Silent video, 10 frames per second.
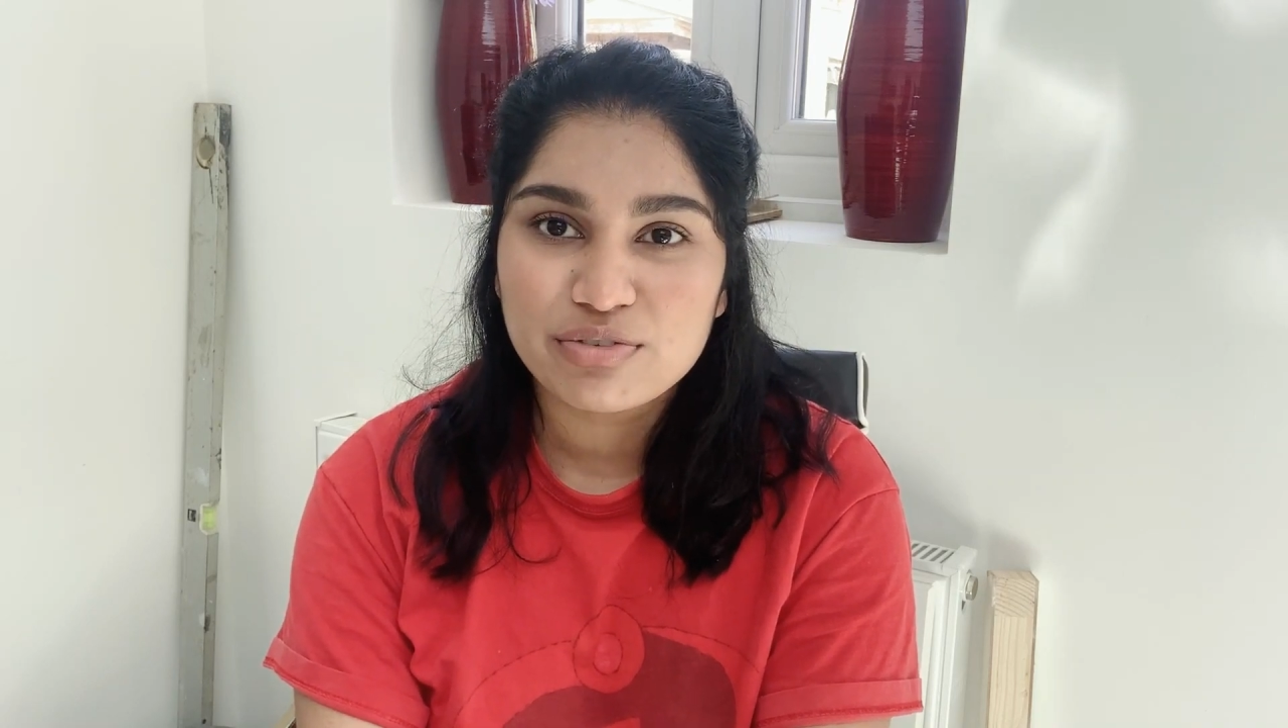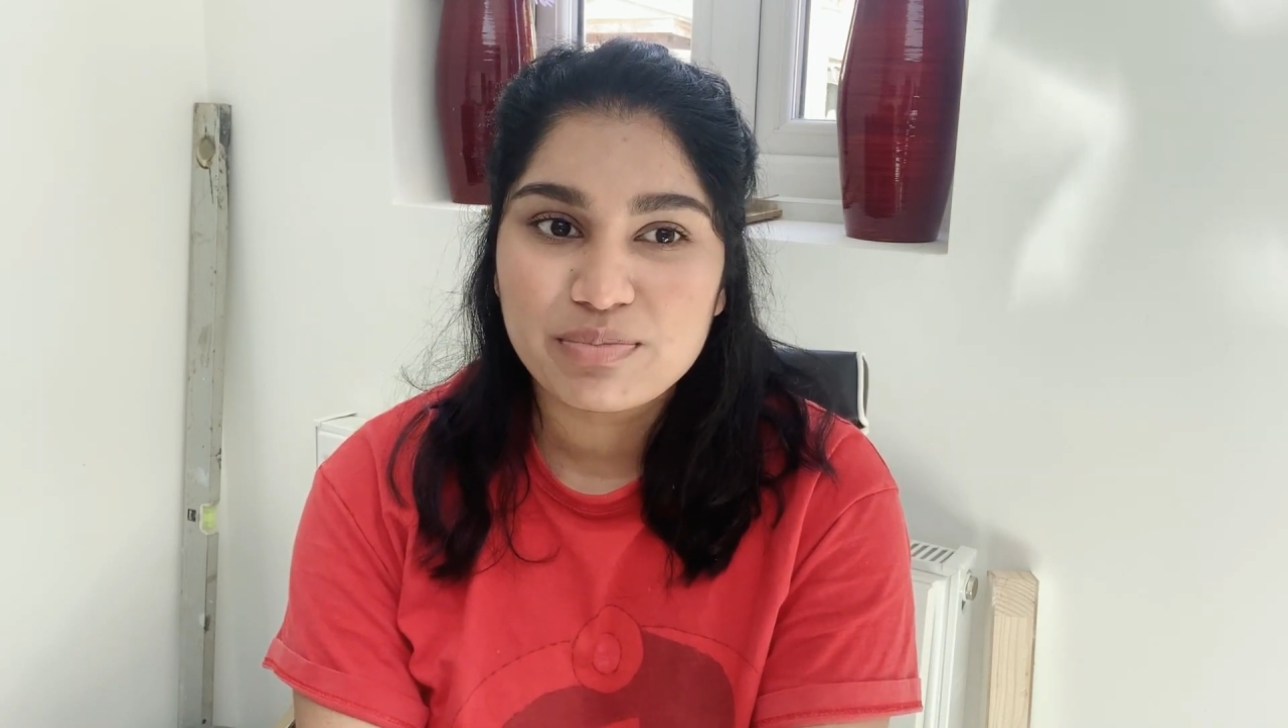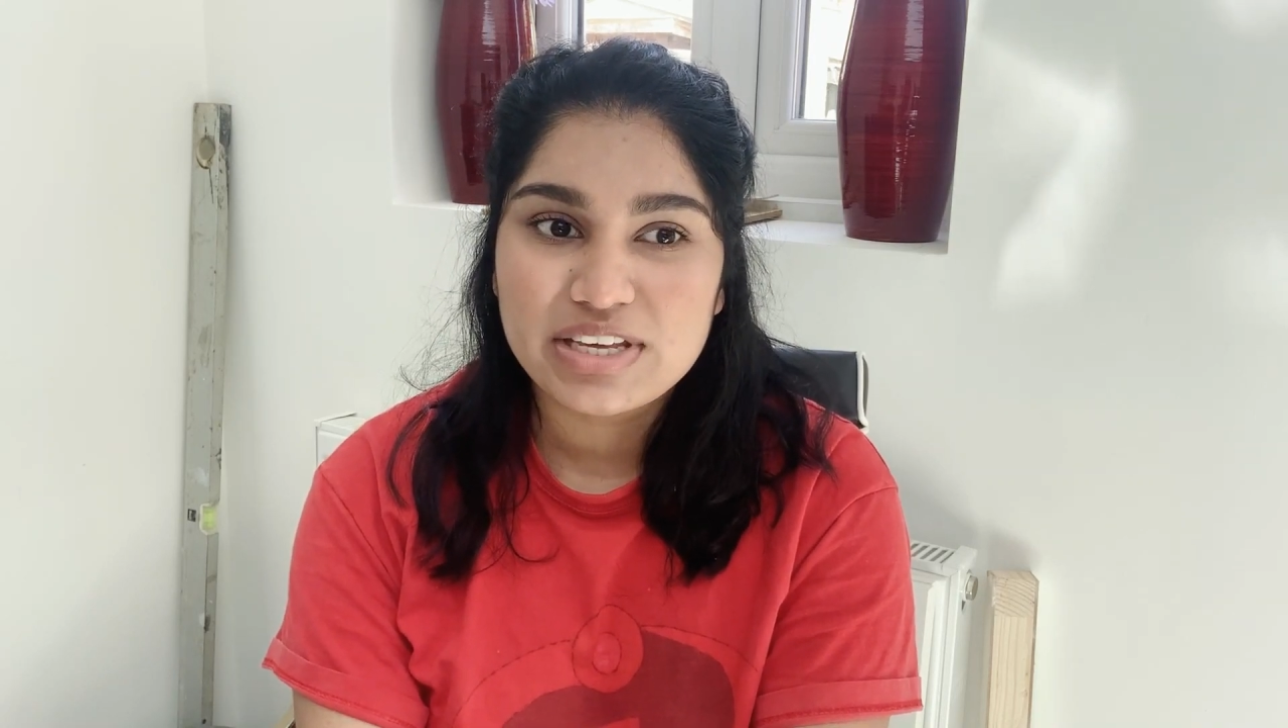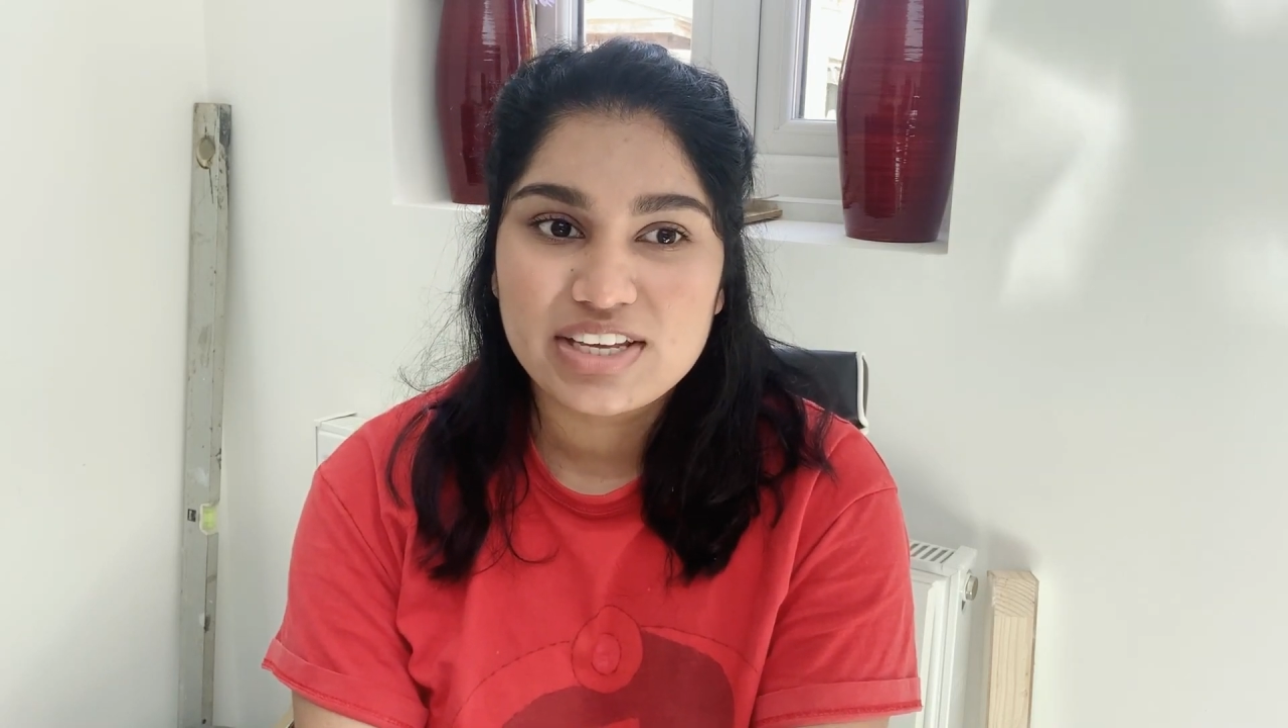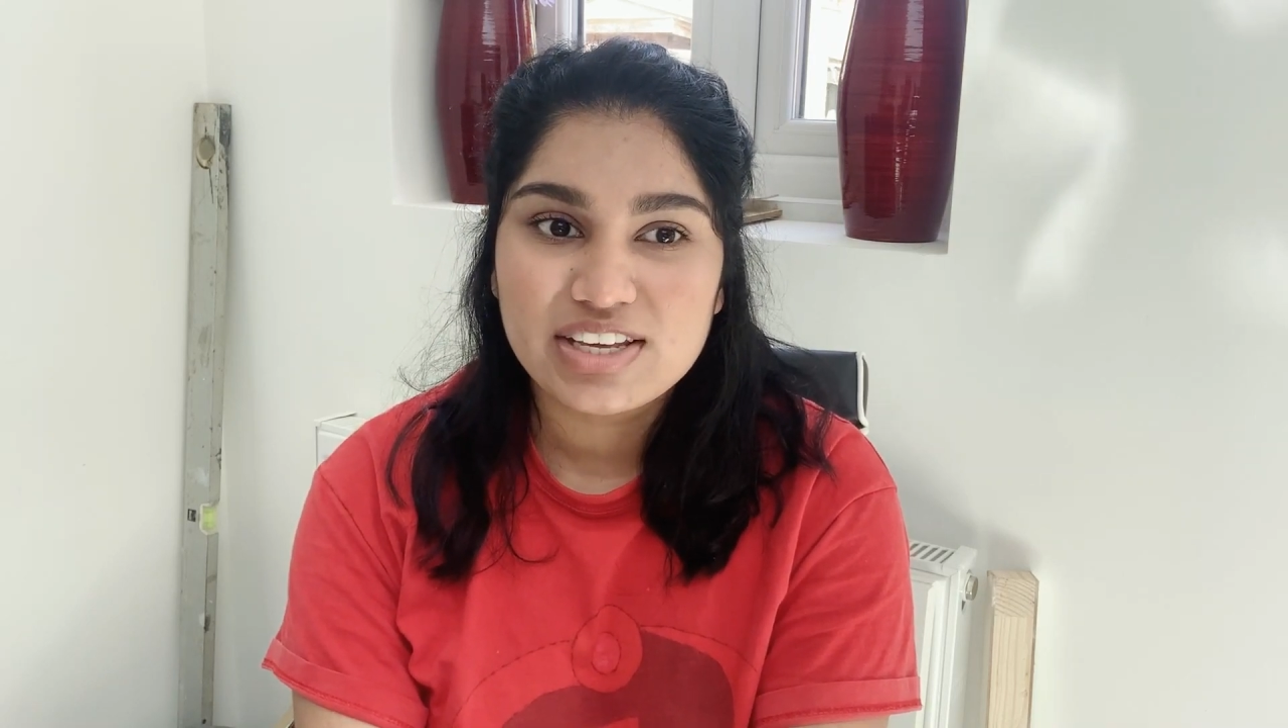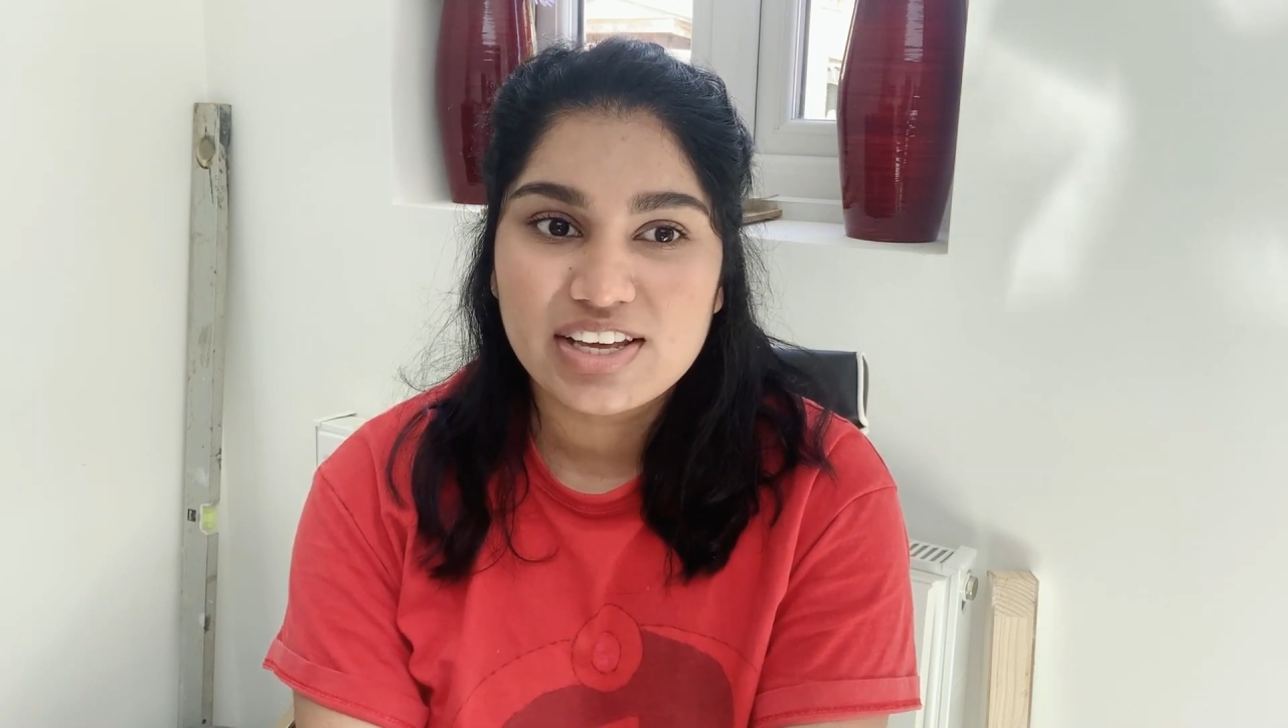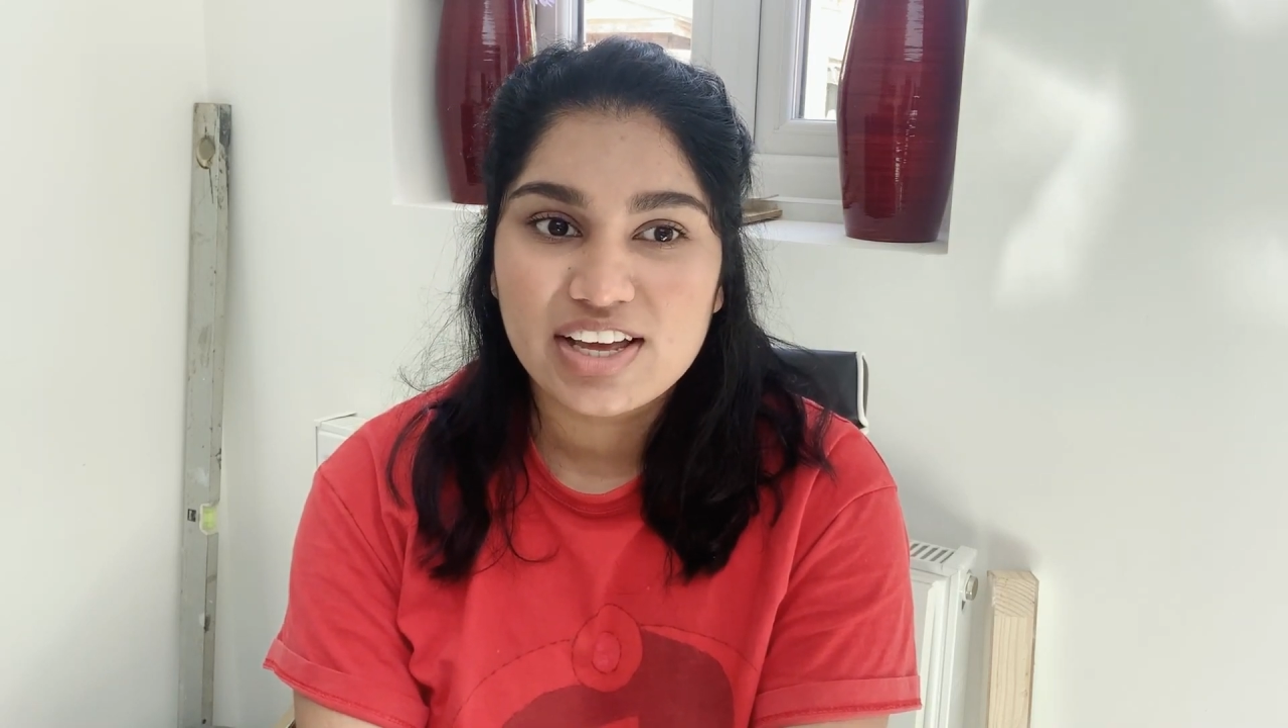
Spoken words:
for me.